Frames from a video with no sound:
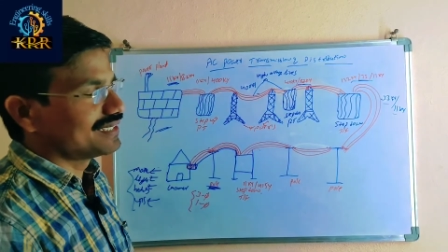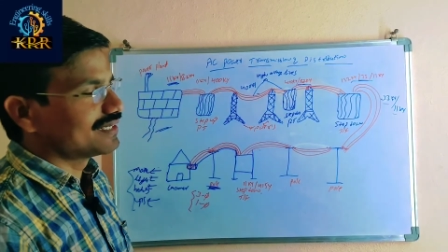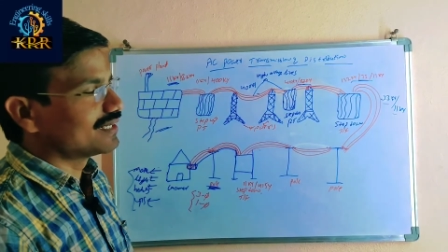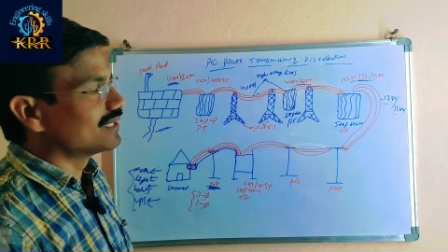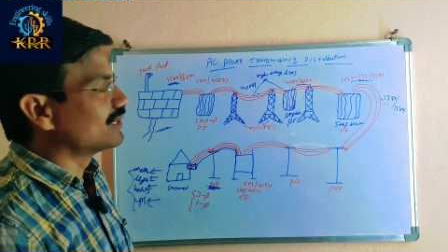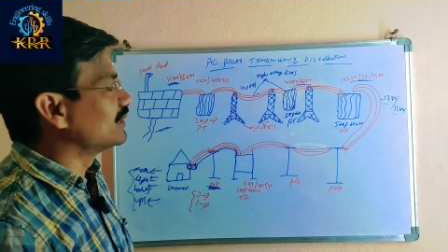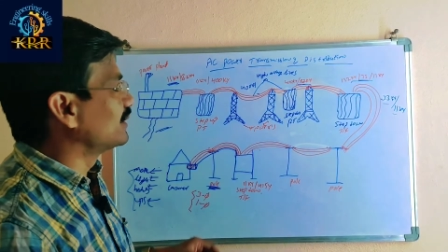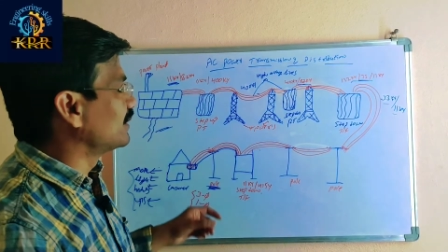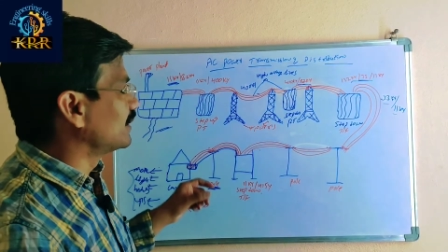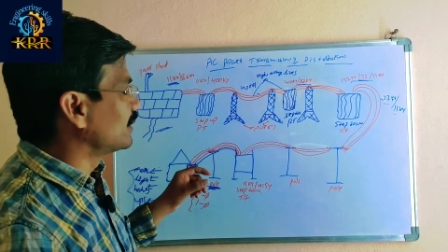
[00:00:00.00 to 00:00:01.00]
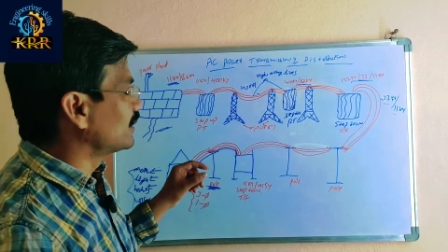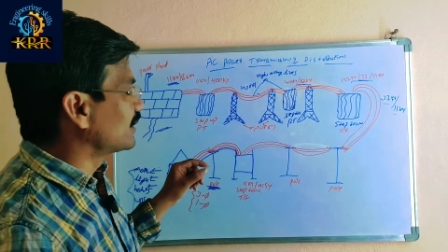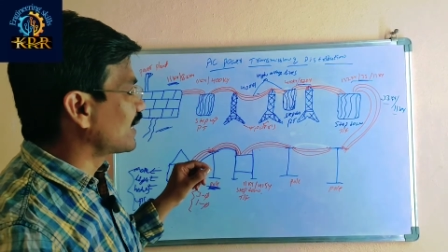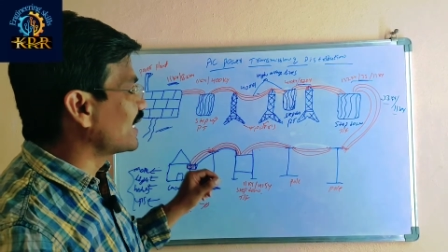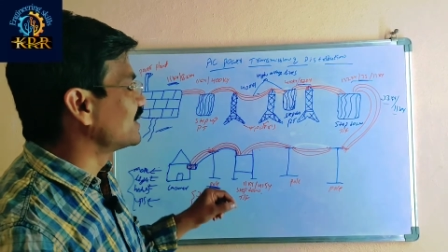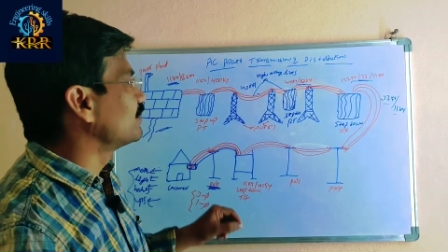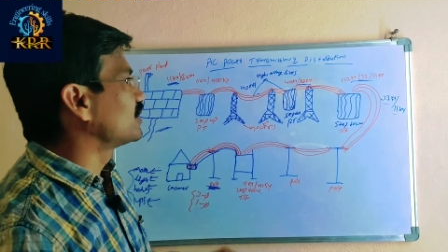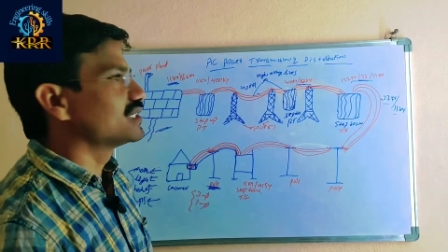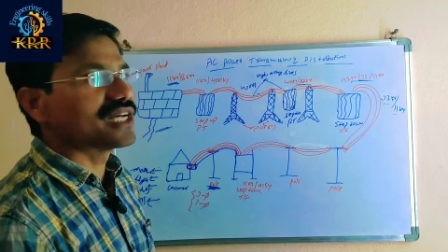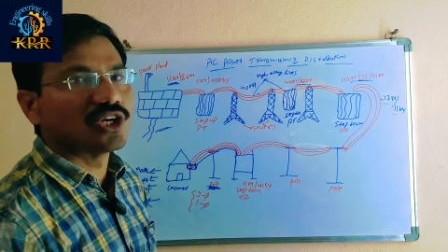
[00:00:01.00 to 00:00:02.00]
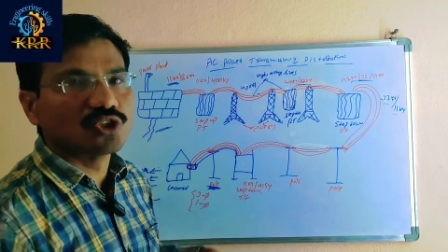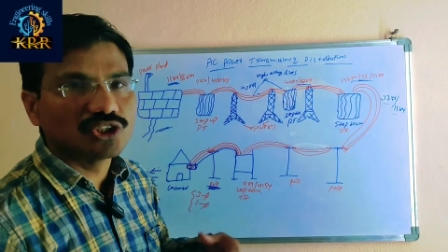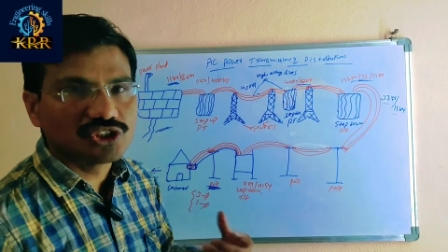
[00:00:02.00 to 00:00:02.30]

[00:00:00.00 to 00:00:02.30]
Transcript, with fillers: in uh, transmission and